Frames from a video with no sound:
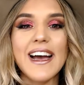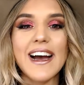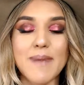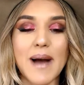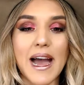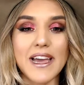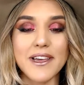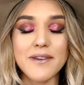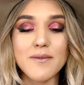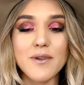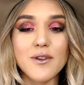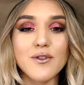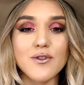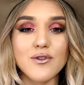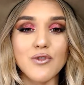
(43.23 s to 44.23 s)
I am
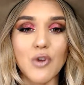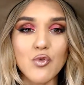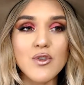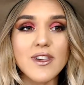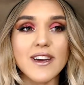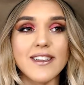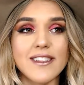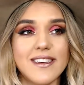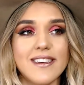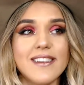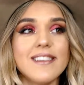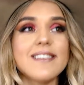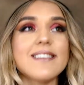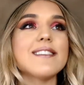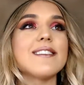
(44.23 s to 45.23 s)
so
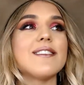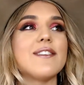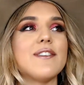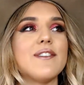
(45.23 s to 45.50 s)
jealous.